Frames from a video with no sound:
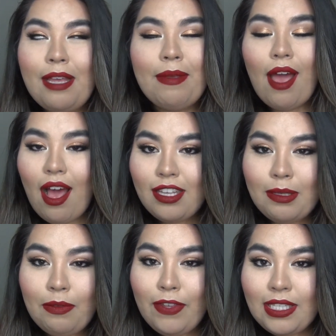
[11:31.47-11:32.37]
That'd be
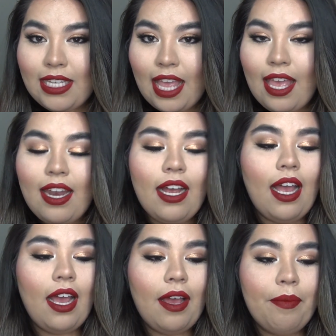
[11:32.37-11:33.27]
awesome if you did.
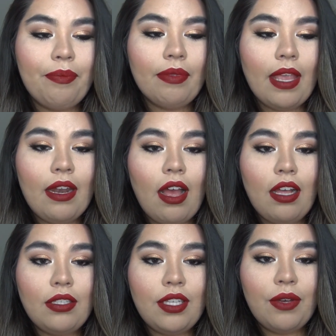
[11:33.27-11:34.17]
And
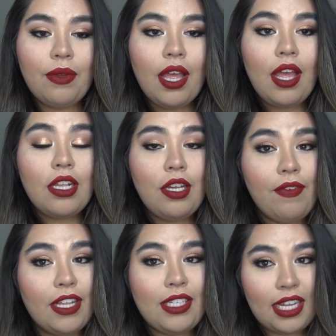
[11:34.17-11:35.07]
also don't
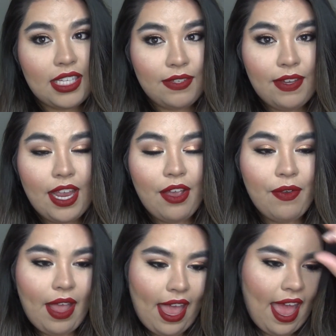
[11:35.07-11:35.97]
forget to like this
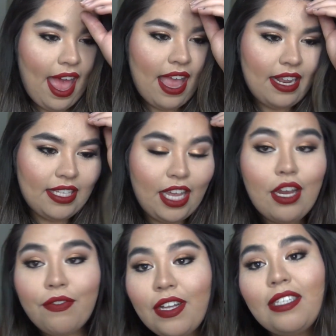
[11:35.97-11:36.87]
video and tell
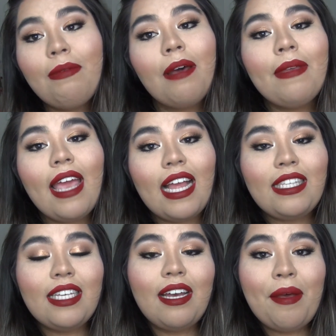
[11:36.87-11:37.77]
your friends about me.
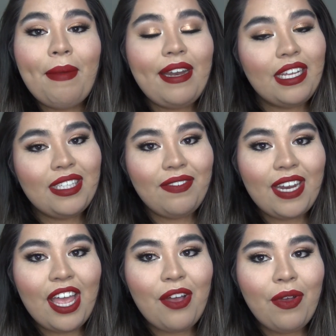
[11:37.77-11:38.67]
Until my next
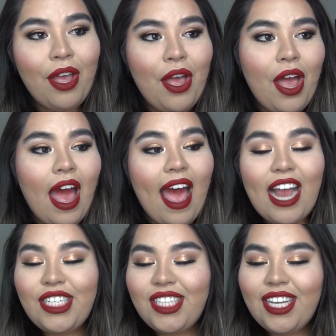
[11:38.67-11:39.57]
video,
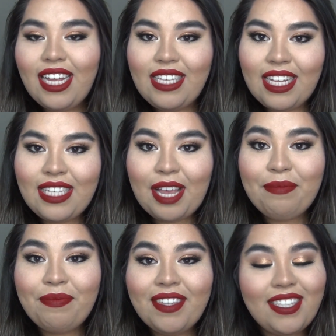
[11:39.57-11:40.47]
I shall see you guys next time.